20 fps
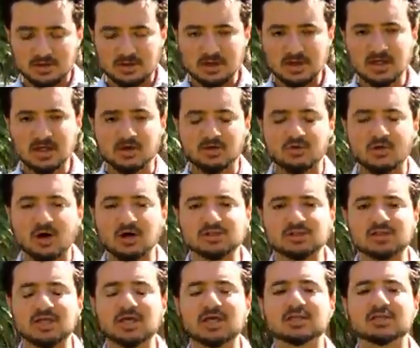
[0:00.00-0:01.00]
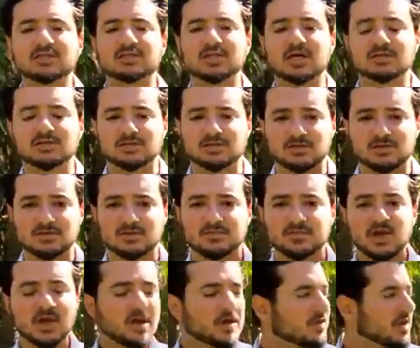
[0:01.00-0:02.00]
They get crushed, they get censored.
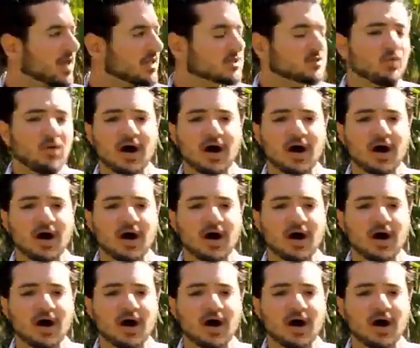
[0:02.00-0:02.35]
That's